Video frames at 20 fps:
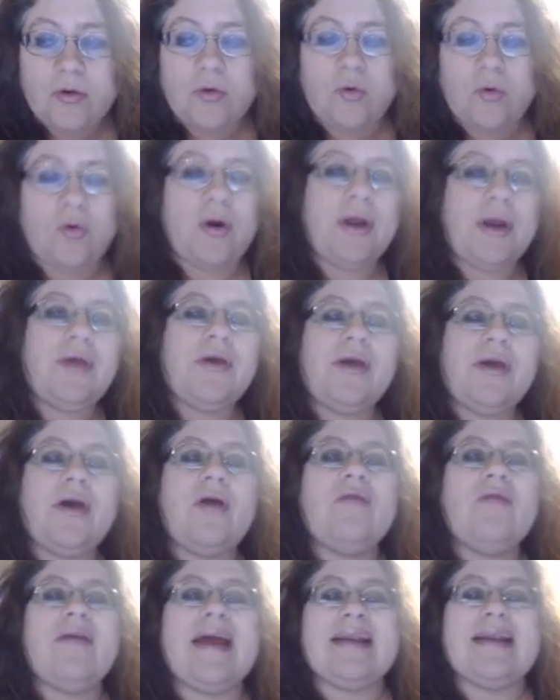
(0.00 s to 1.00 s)
or you can go
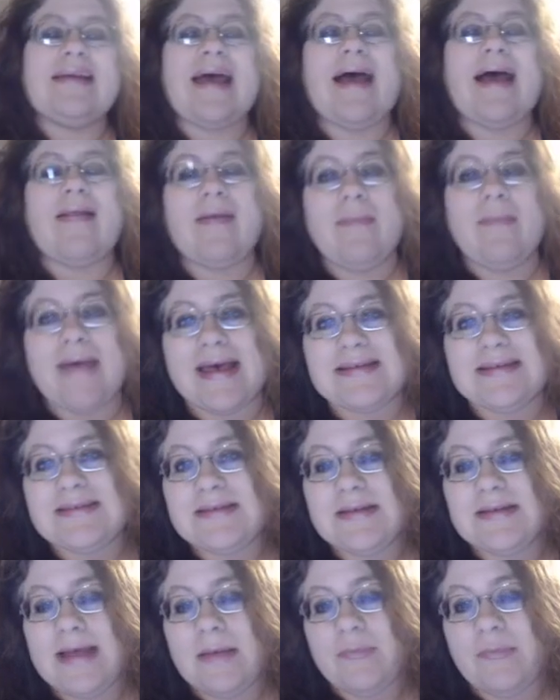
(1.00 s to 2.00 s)
right to
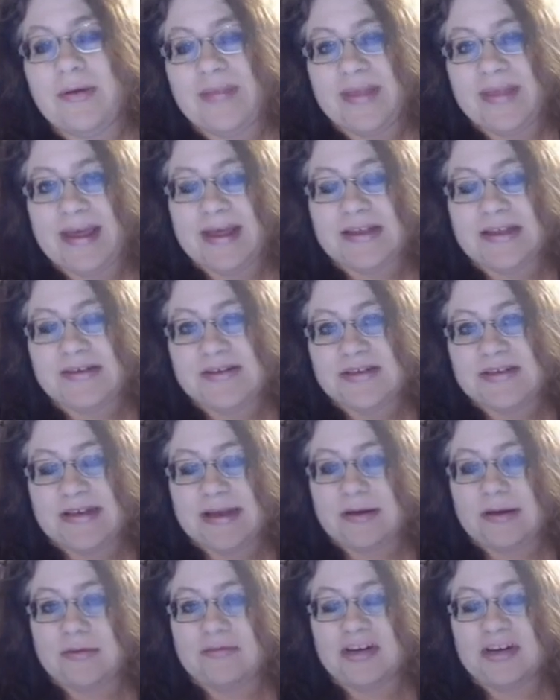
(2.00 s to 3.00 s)
LMS and put the answers in,
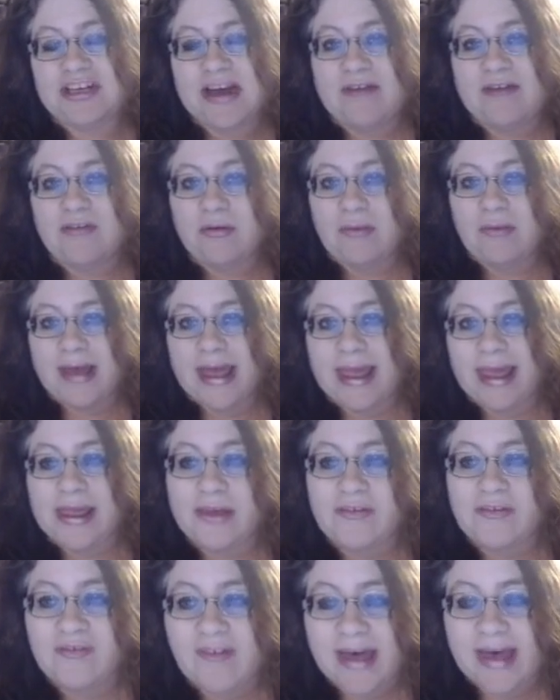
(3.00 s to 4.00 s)
whichever way
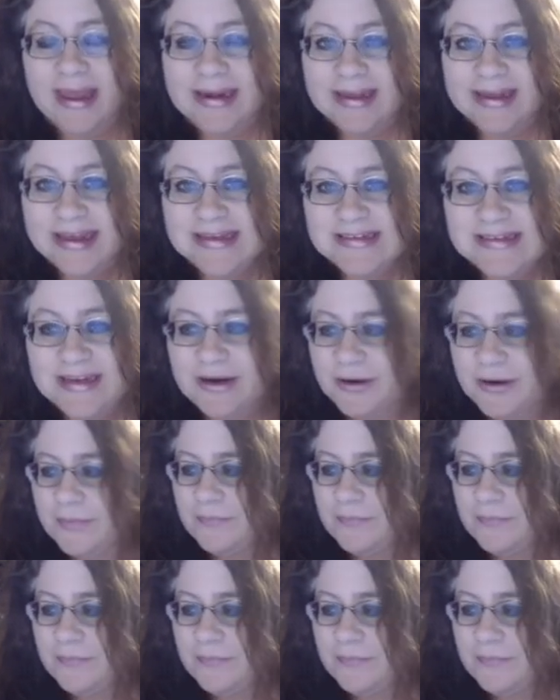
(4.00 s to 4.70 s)
you find easier.